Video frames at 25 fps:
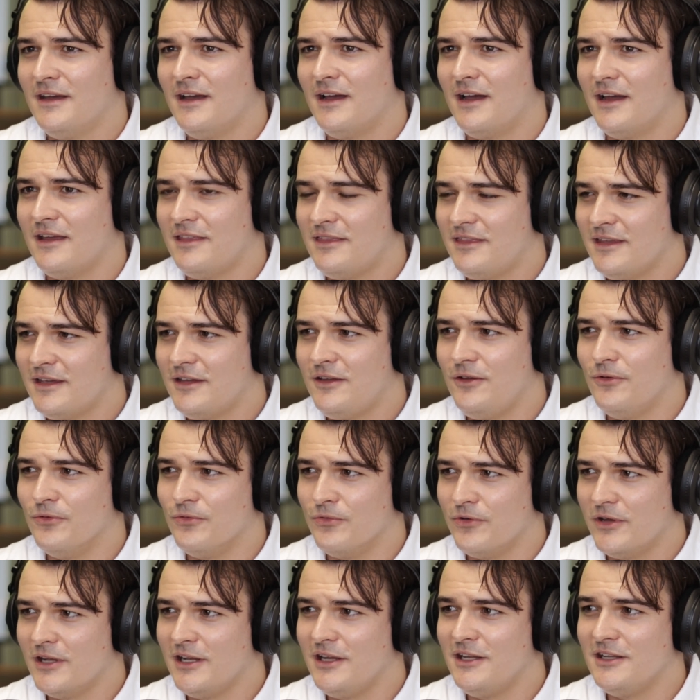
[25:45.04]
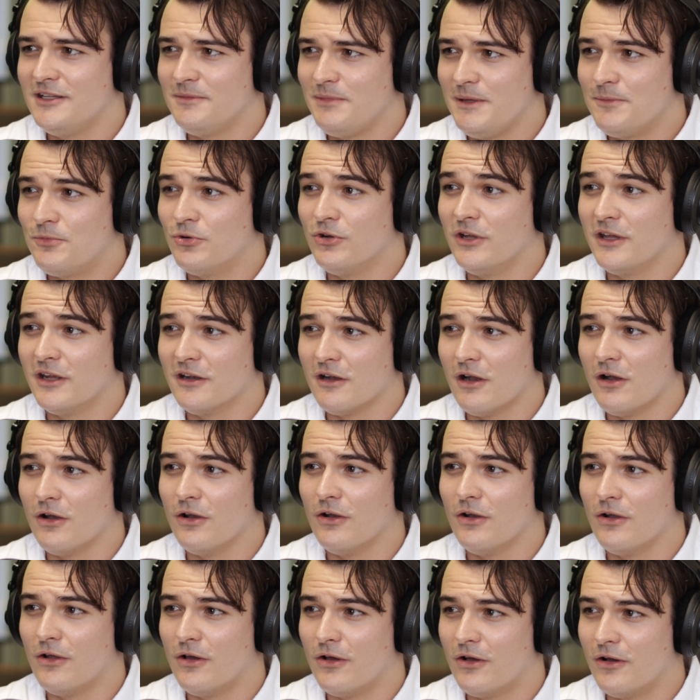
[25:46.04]
I think you really need to be pulling in a
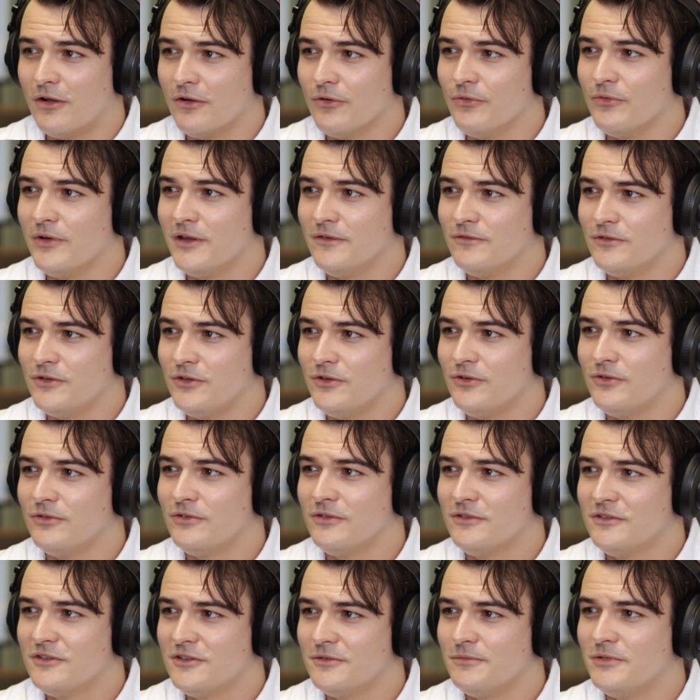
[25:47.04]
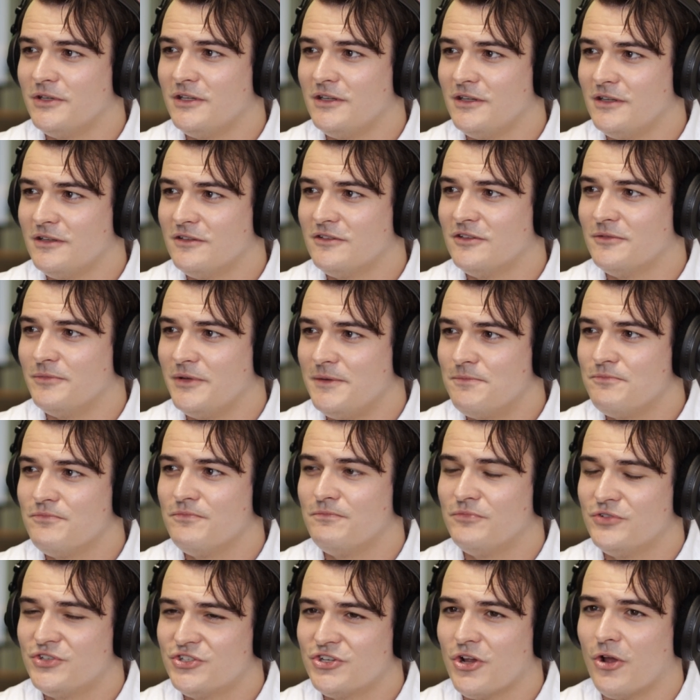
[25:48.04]
lot of revenue to be
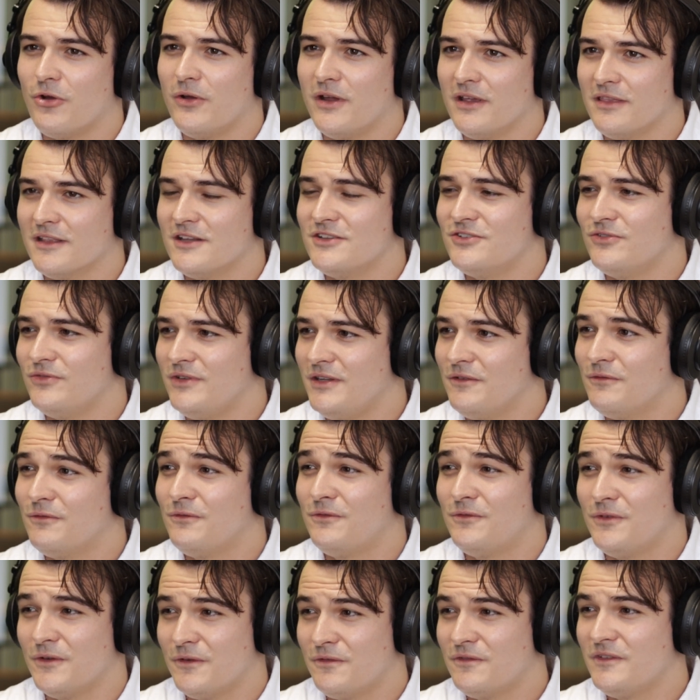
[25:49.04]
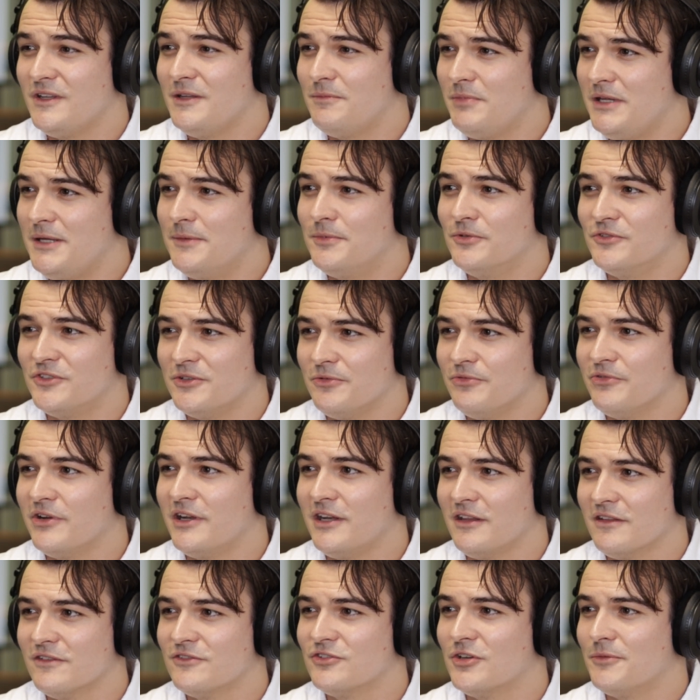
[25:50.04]
showing that you need 50 people to
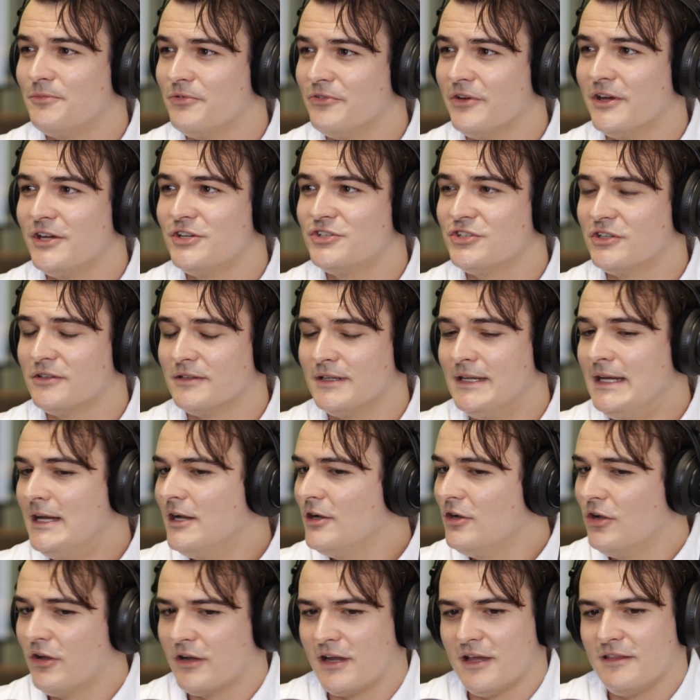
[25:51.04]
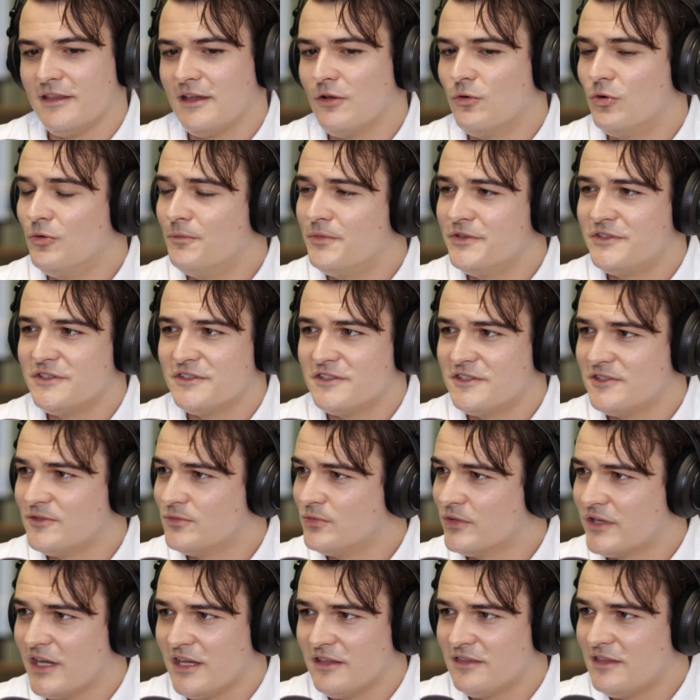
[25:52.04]
running this operation. Look, I think all businesses
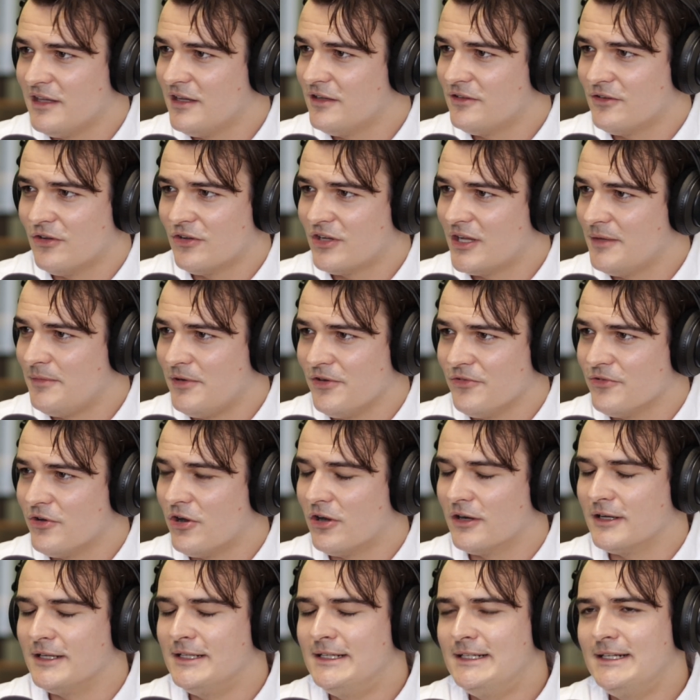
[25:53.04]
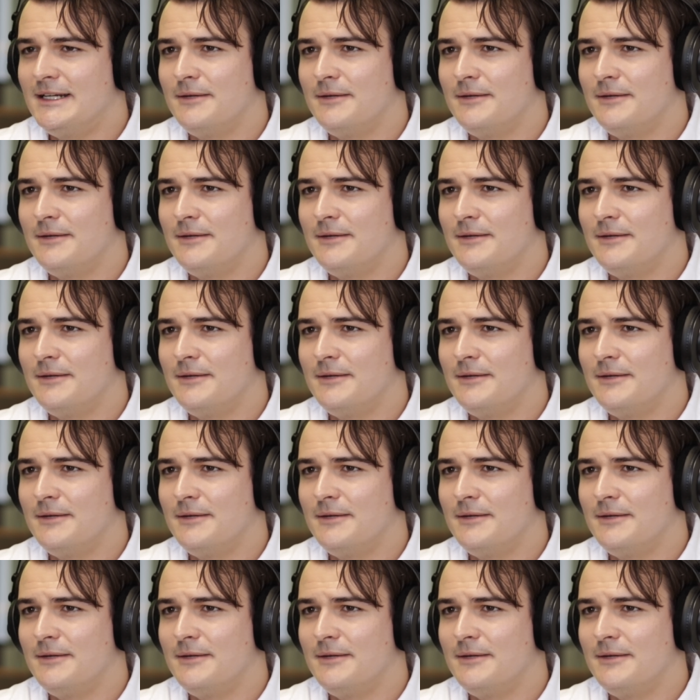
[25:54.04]
will get there, don't get me wrong.